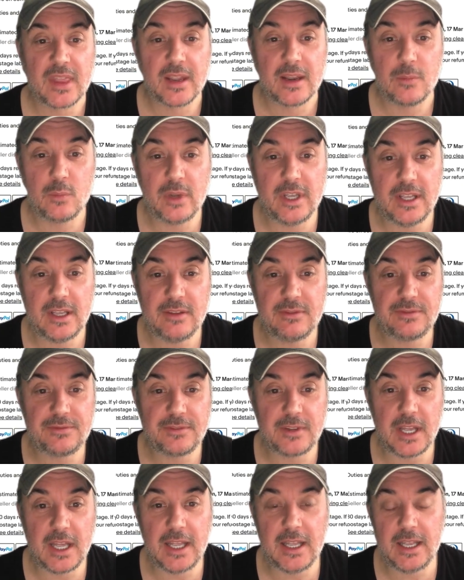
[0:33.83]
with,
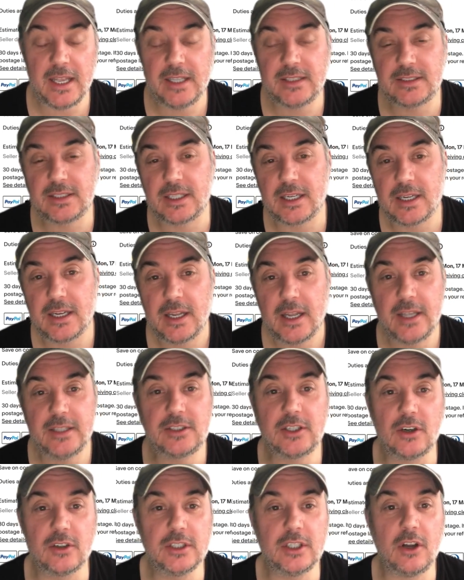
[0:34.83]
it's
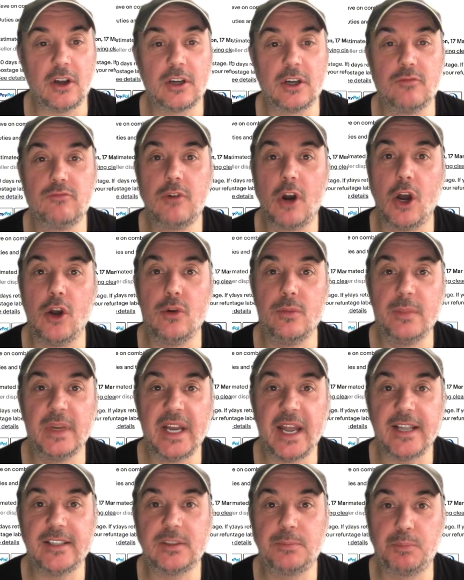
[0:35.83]
kind of like a
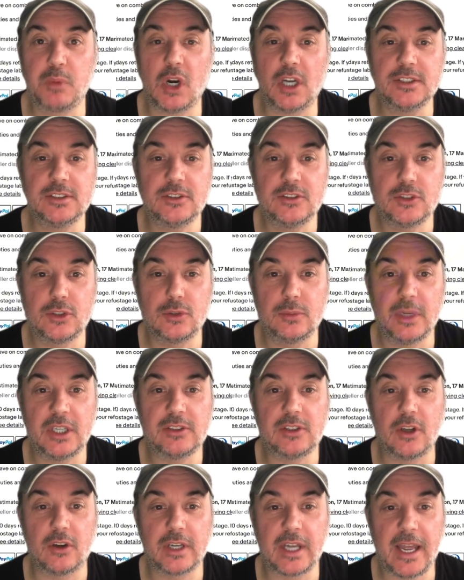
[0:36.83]
Romanesque bronze,
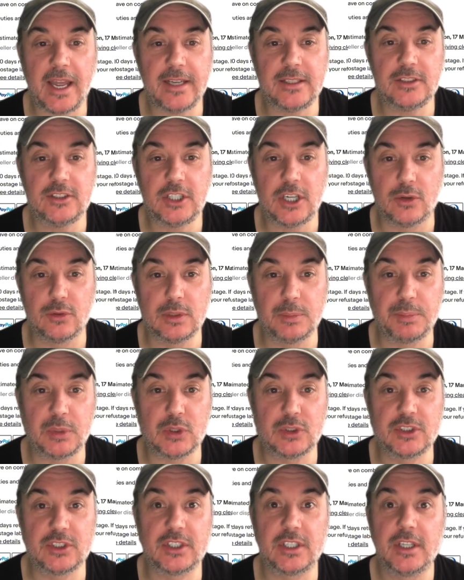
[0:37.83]
almost like a head and shoulder
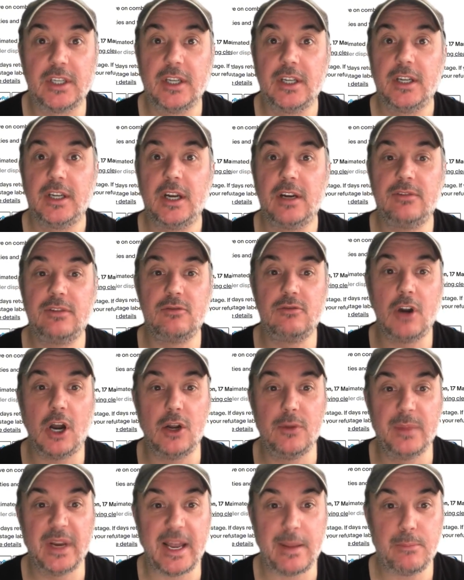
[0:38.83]
bust of a
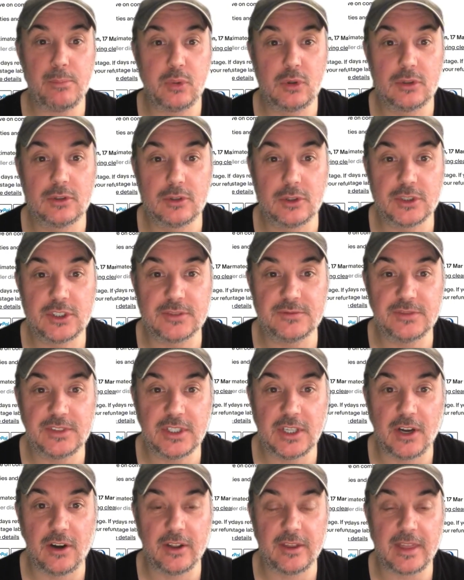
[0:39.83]
Roman emperor or something
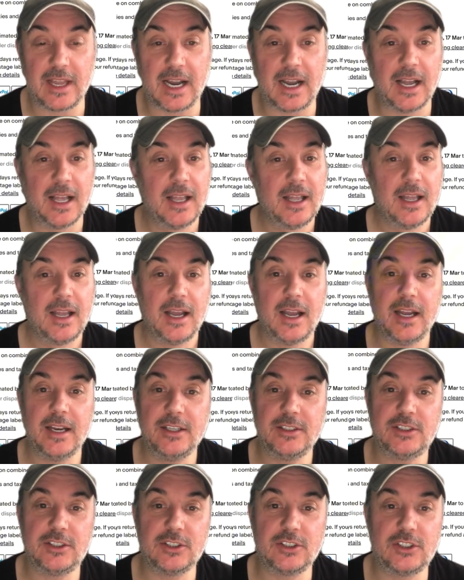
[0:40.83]
like that. And
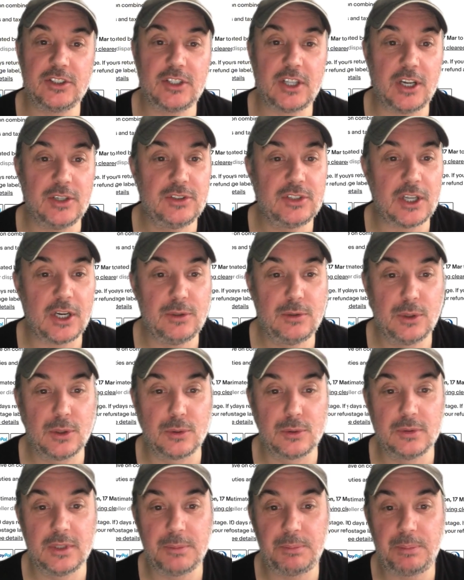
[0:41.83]
it's just so
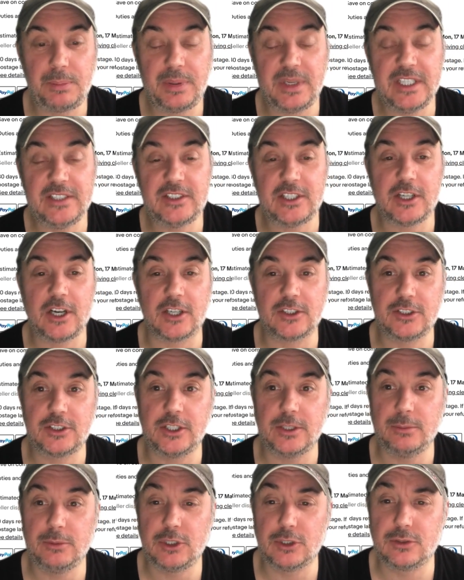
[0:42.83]
cool. A piece of
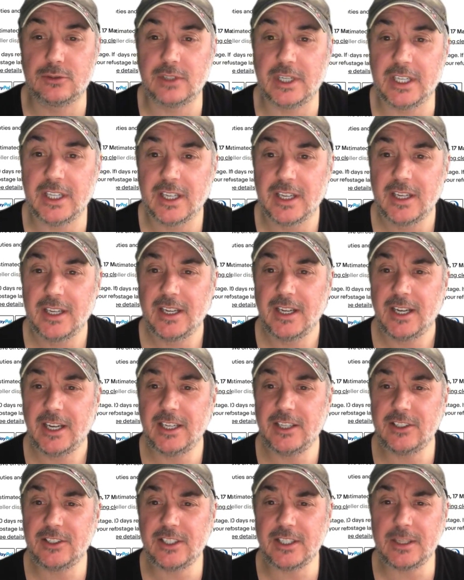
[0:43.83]
costume jewellery.
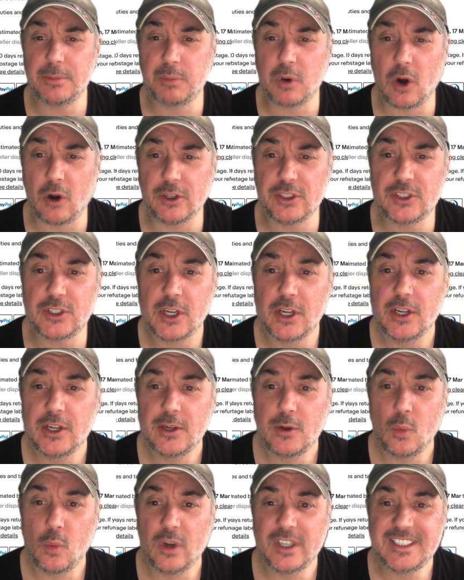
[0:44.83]
And look at the price,
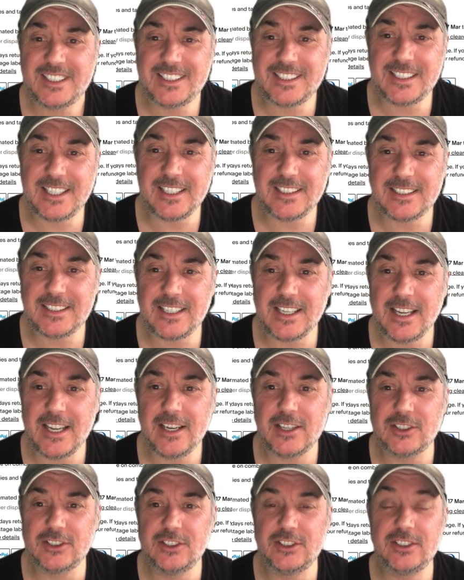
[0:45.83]

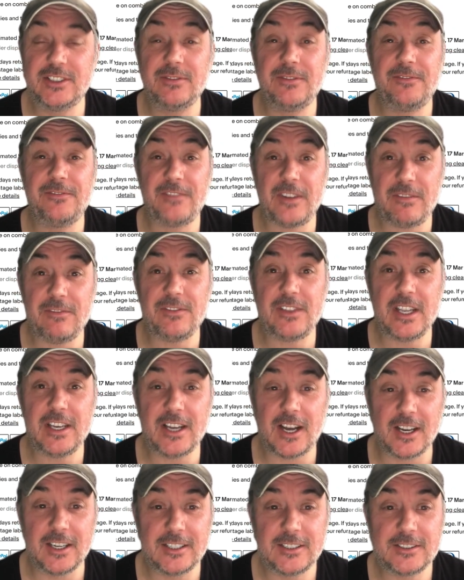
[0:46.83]

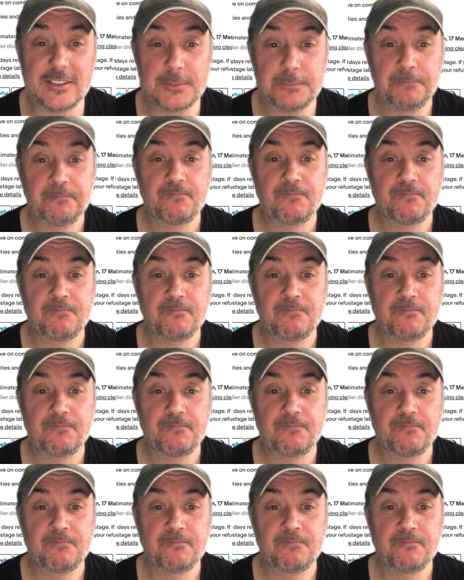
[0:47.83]
$1,650.